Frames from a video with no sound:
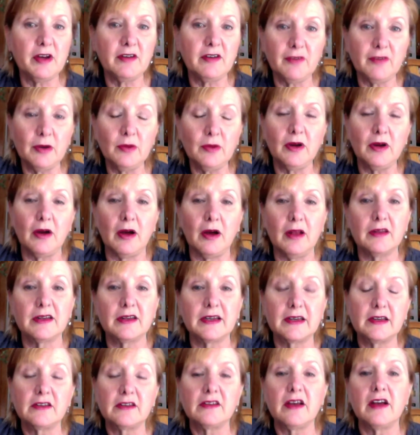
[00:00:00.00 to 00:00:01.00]
on a phone call
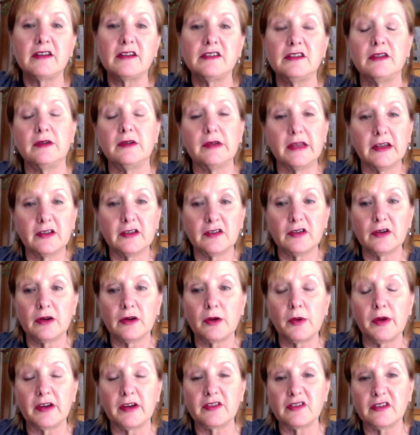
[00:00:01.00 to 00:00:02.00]
and I can talk to you and answer
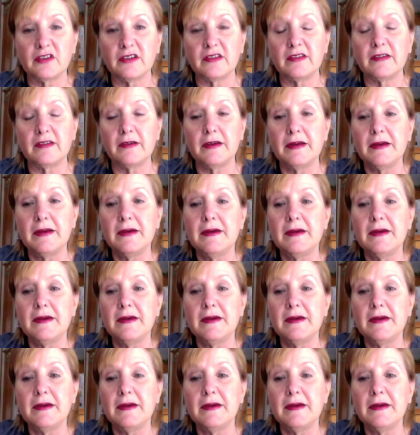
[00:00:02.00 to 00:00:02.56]
your questions.